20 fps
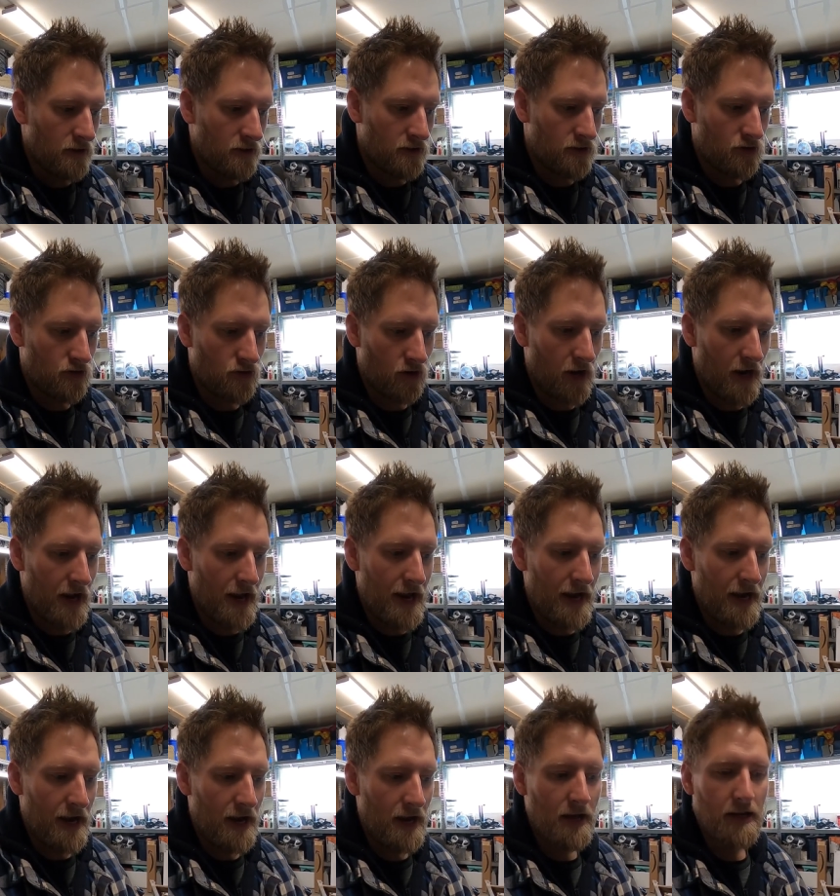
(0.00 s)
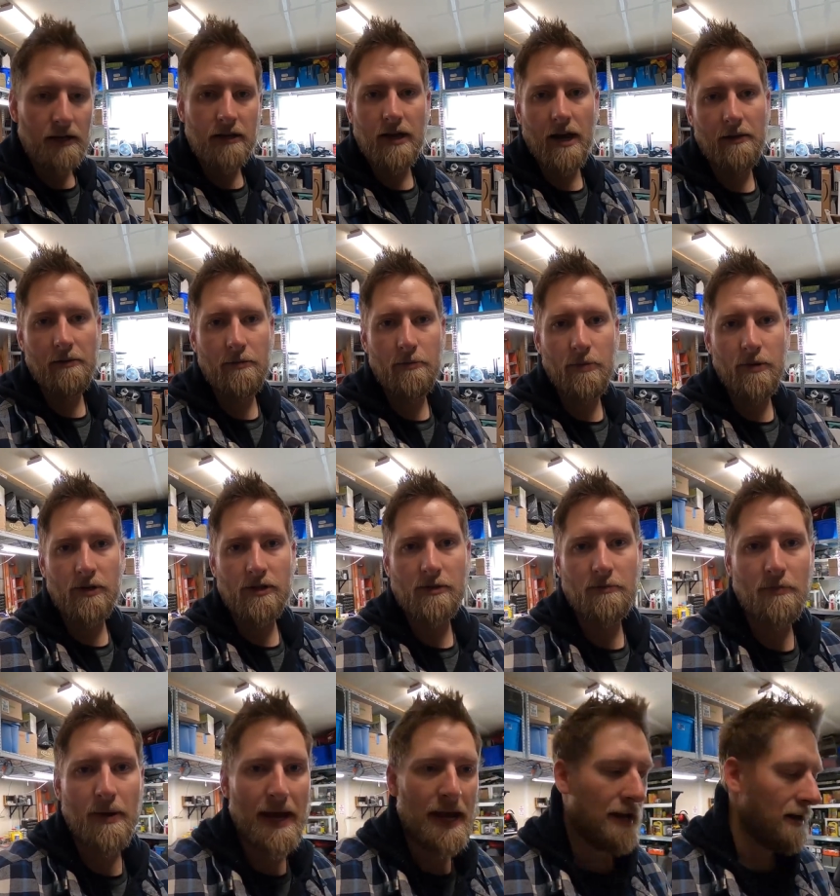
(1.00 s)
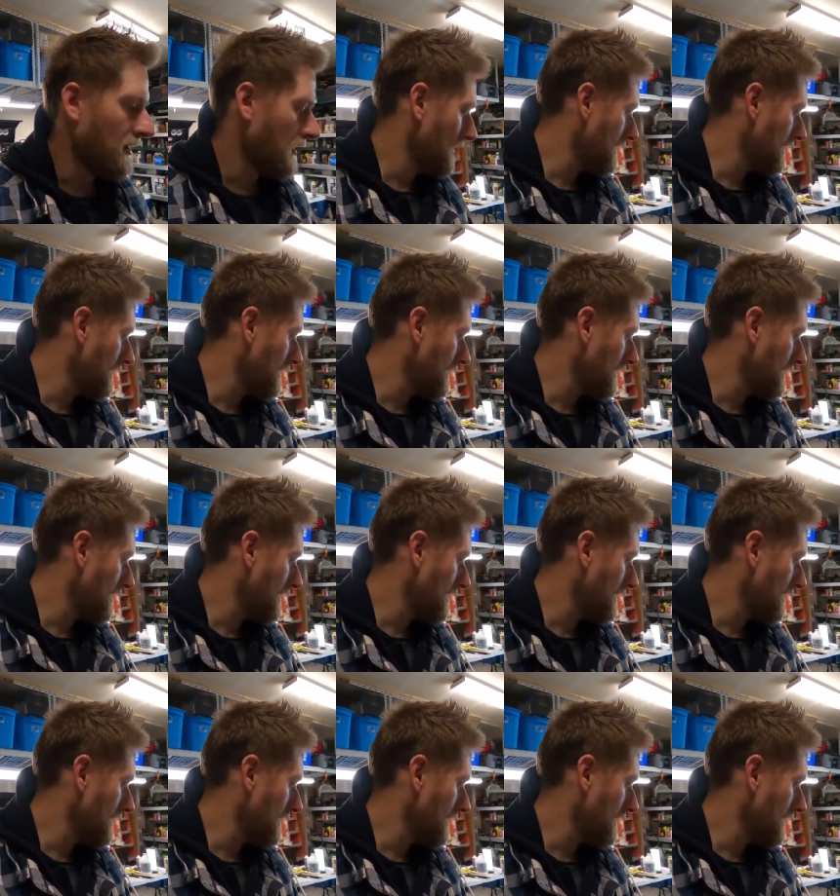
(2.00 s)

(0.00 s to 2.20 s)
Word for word: It's dried. Time to put some paint